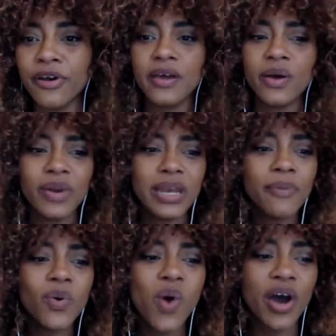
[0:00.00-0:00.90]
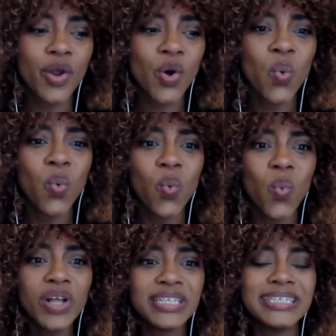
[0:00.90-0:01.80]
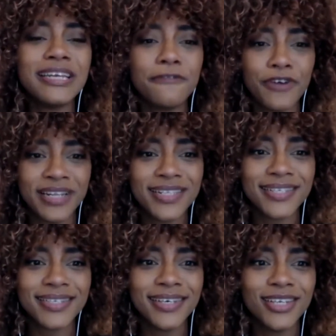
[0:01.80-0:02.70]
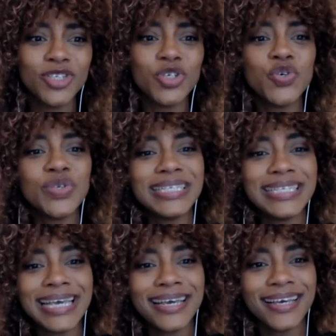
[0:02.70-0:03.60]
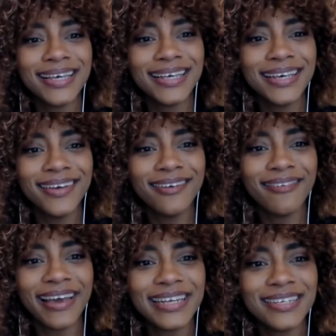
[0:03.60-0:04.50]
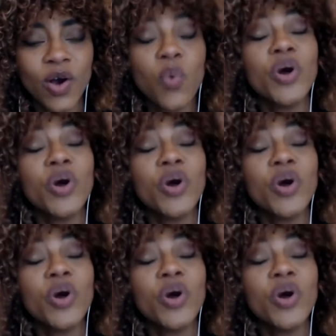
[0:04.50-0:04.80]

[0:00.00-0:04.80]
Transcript: Number one, what difference do you seek, right? Or